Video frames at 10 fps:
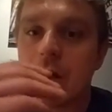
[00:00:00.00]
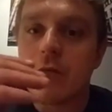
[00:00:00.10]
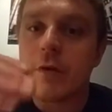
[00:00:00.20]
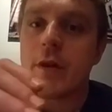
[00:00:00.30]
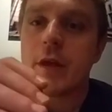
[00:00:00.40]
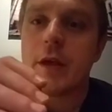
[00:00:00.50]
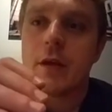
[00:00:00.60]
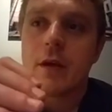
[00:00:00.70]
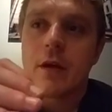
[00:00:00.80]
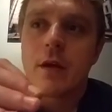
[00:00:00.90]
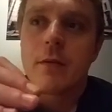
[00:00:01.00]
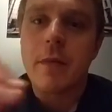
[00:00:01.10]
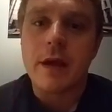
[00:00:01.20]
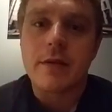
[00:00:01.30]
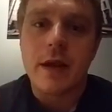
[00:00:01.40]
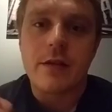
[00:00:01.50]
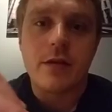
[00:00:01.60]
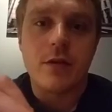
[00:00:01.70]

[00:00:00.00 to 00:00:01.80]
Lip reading: really make sense